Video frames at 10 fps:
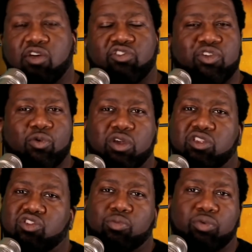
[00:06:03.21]
that what she want
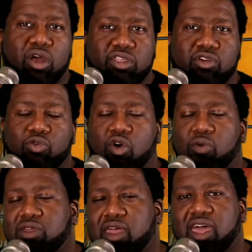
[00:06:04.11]
to do, brother, who
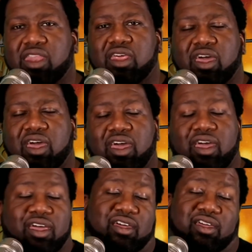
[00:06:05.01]
wrote me that.
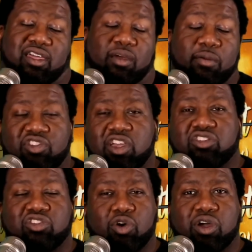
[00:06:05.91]
I mean, she
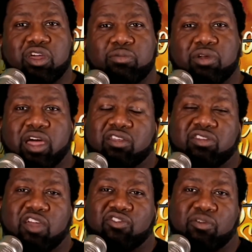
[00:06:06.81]
could do it, but like I
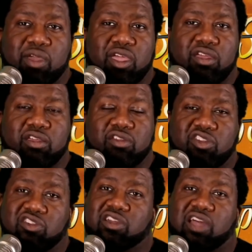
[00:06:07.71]
said, for me,
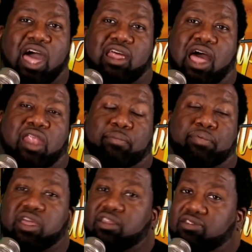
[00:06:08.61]
she look out of, out of
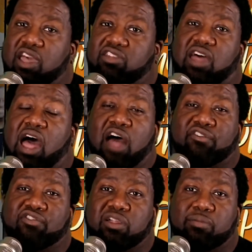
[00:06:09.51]
place. That's just how
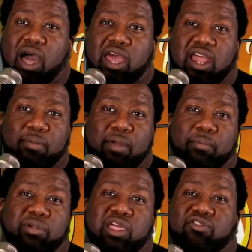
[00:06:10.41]
I feel about it. I mean,
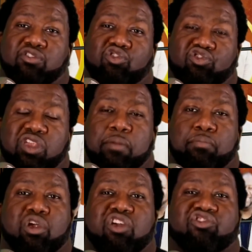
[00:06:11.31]
I believe you should
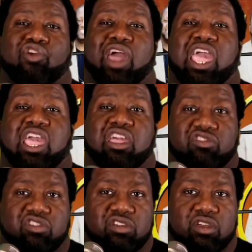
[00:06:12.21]
embrace your
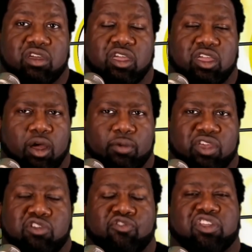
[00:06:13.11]
age. You know what I'm
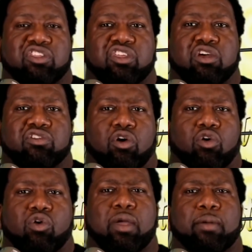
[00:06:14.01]
saying? You 50 years
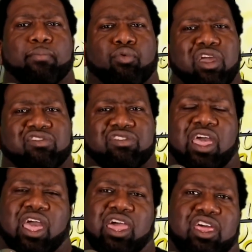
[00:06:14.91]
old, embrace
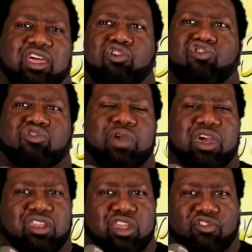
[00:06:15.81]
that. You should be
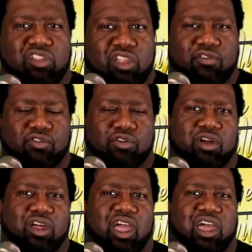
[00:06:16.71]
at a different level
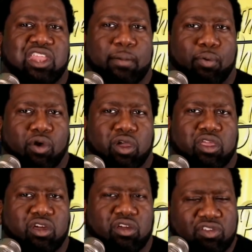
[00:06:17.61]
at that point.
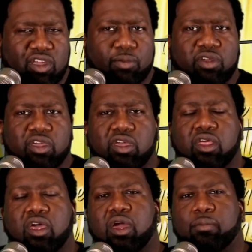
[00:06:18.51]
You know what I'm saying? I'm saying.
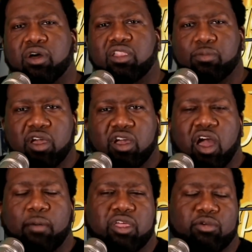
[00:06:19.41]
But leave me a
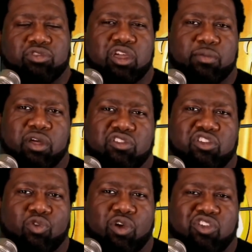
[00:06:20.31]
comment. Let me know think about the
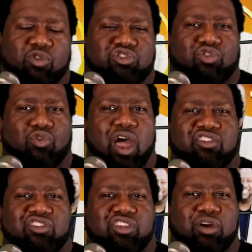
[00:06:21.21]
situation with
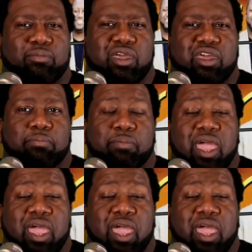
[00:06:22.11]
Taraji, you know, being in